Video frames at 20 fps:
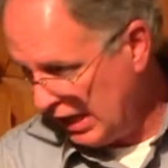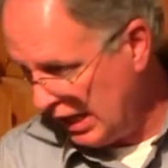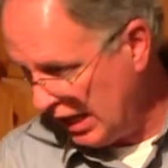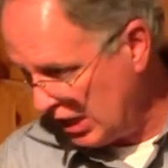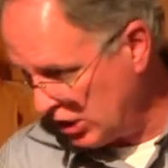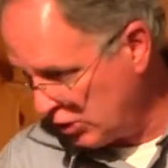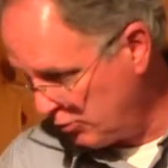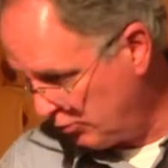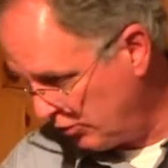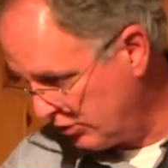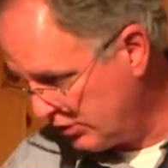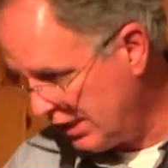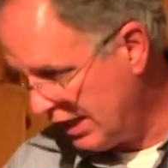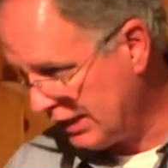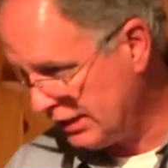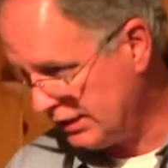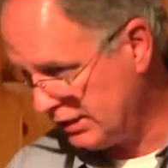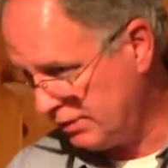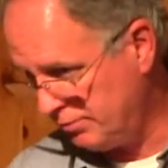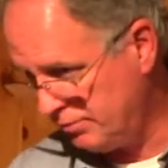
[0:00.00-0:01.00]
and to
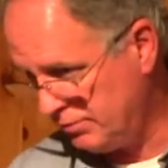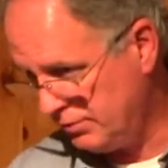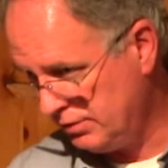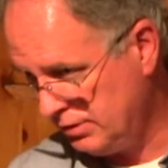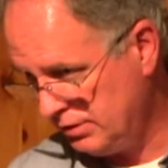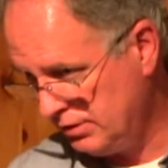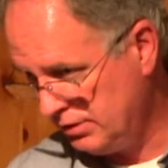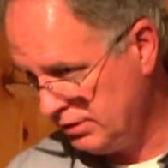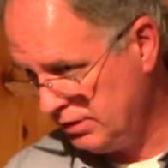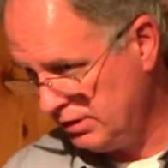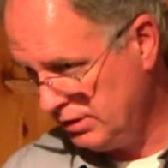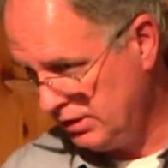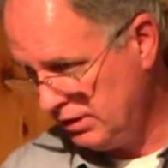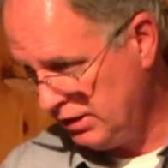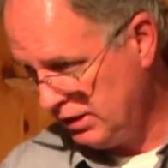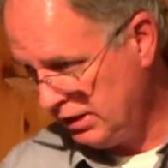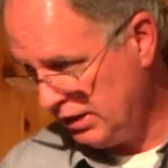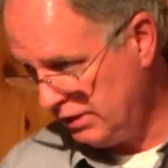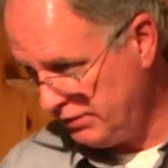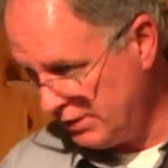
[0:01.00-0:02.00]
protect them.
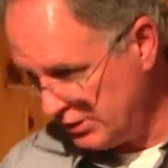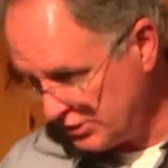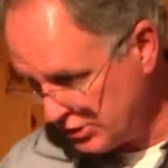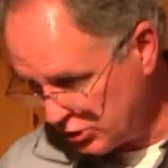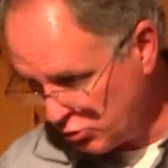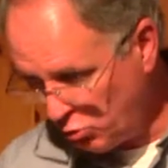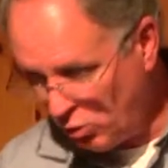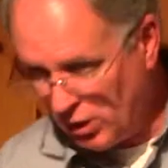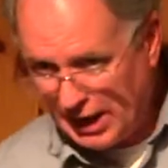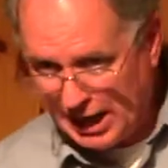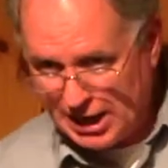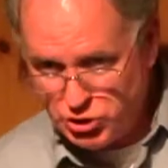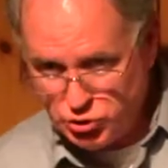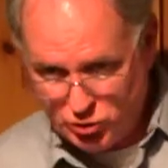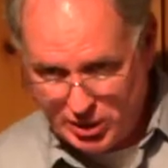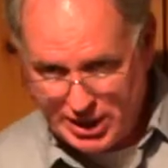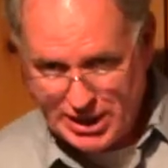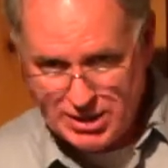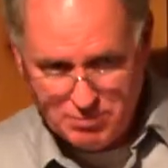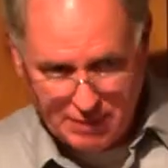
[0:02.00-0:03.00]
And this is what I
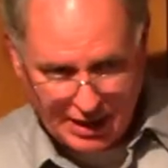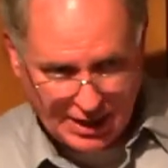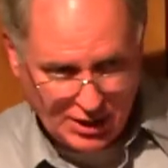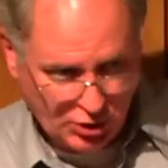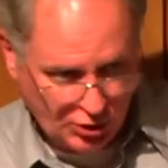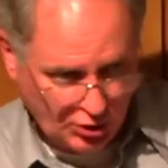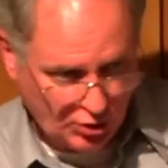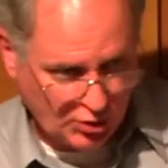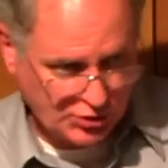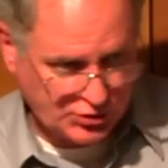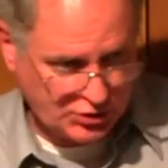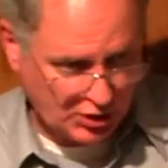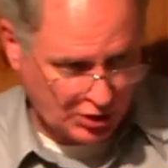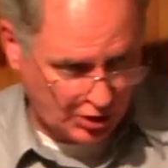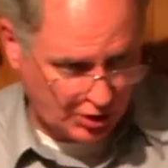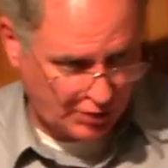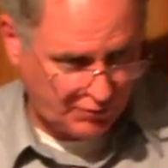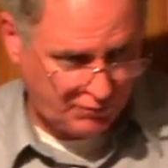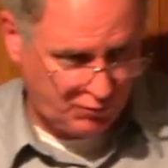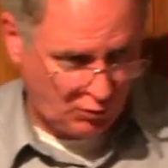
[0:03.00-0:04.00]
train my girls to
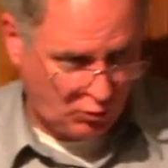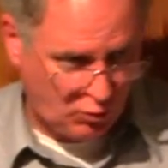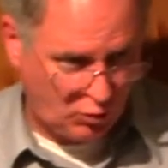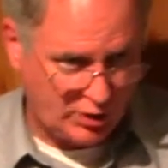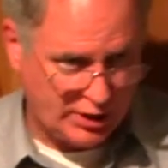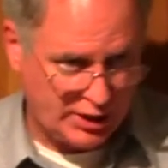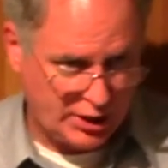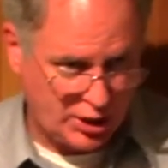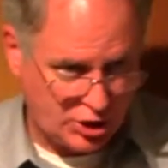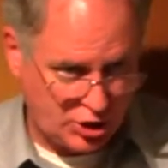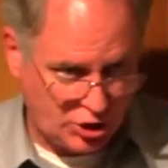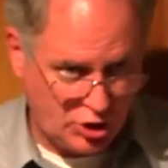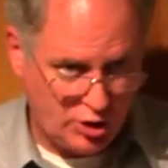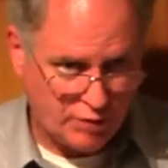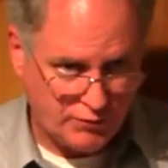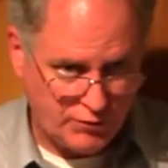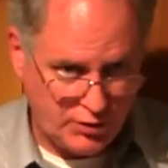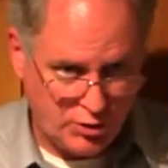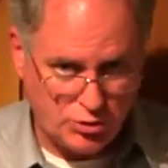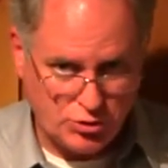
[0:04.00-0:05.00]
look for in a
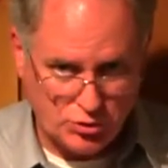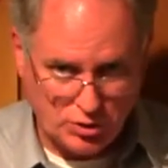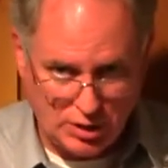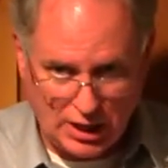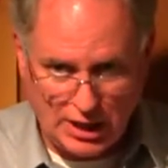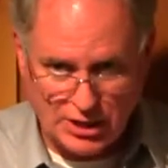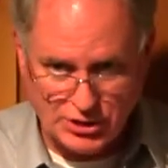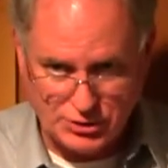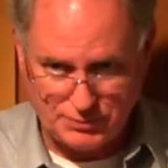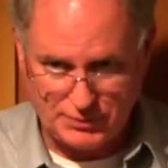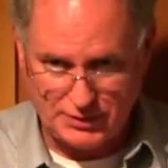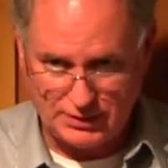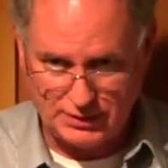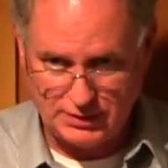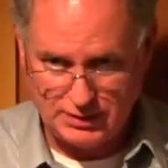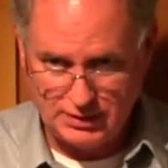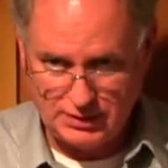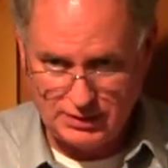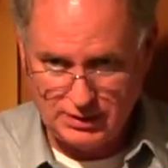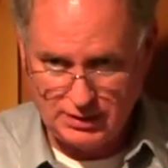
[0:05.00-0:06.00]
future husband.
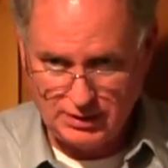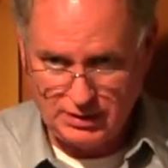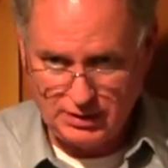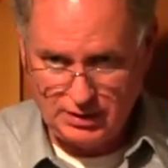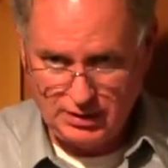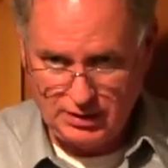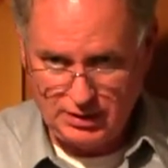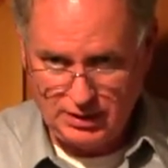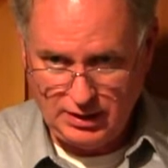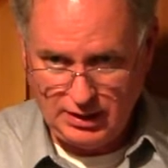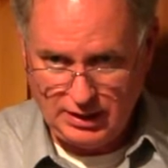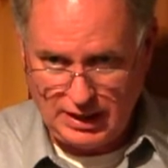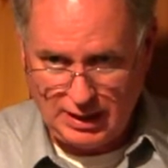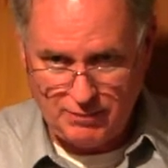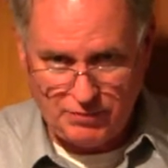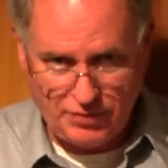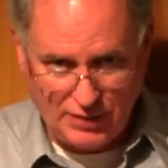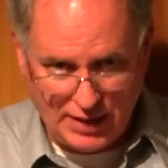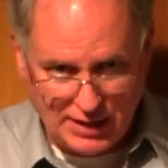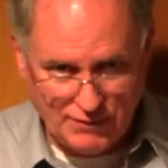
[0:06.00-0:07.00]
And
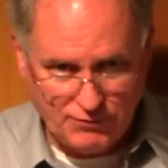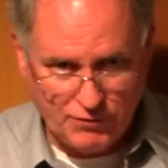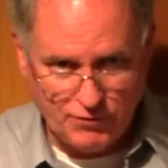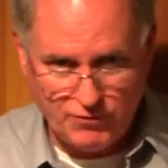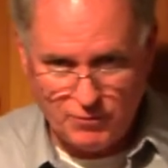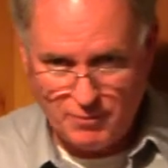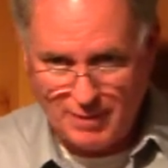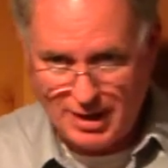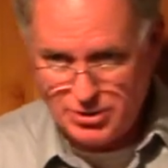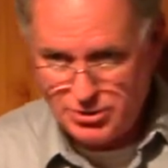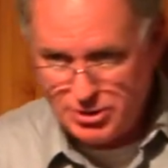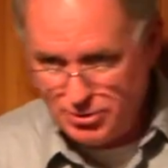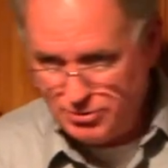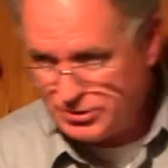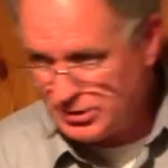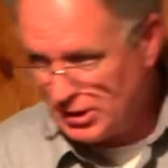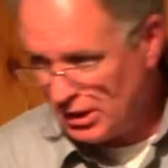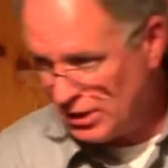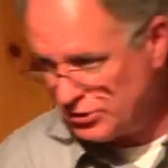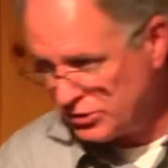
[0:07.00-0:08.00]
I'm thankful for my two
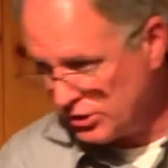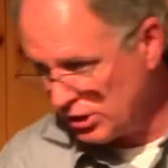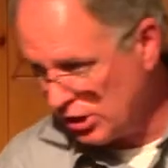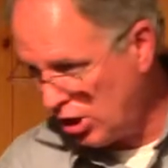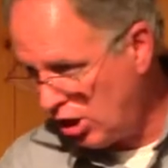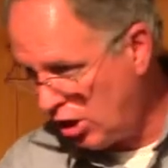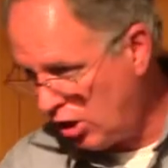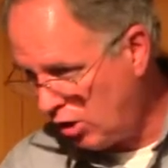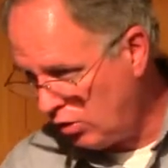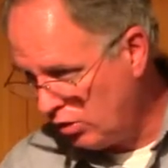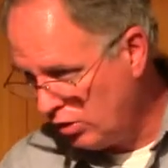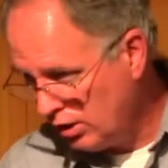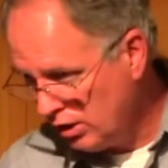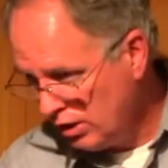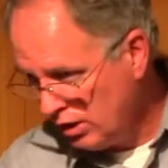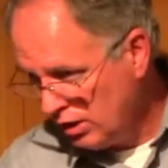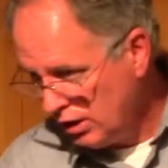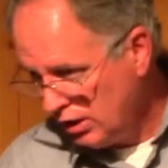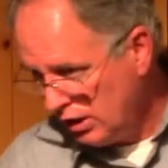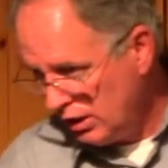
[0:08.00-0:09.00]
sons in law
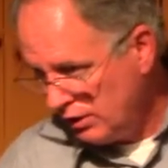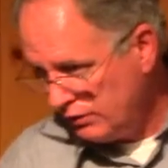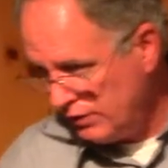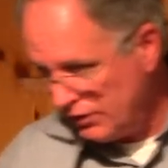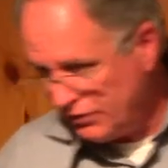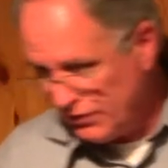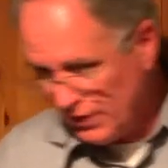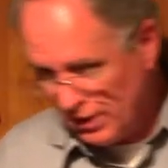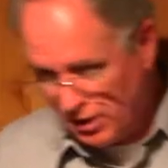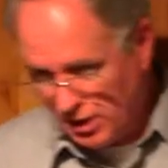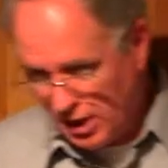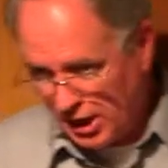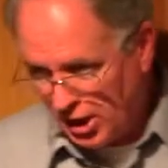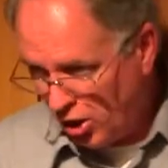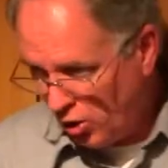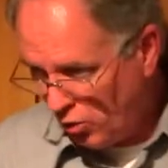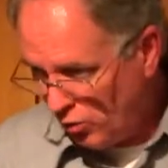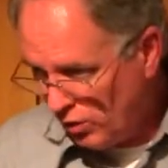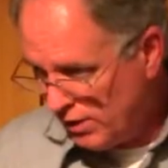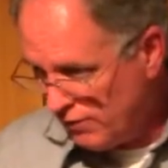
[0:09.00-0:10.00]
that they're not
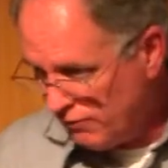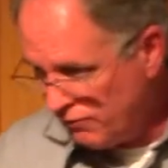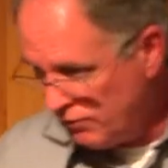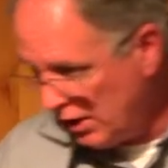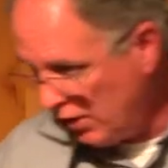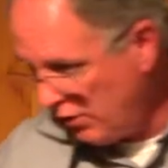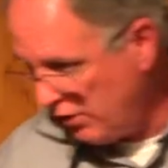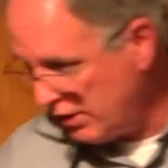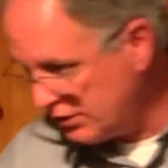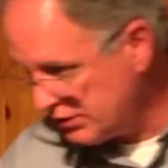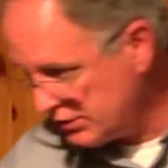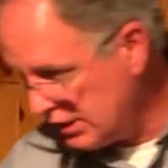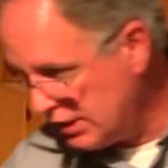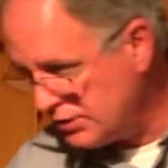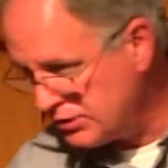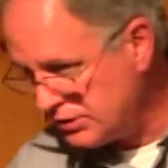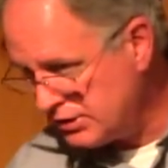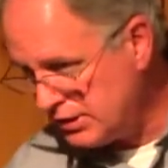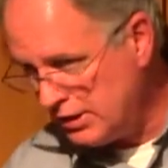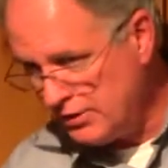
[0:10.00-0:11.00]
only very
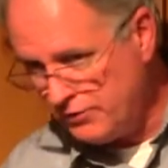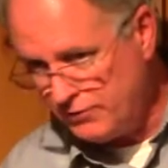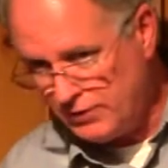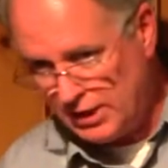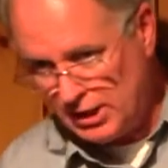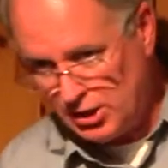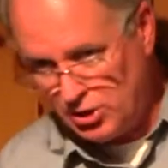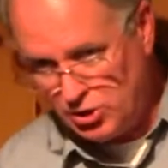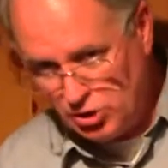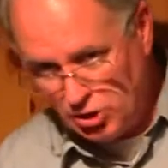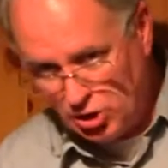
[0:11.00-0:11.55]
sensitive in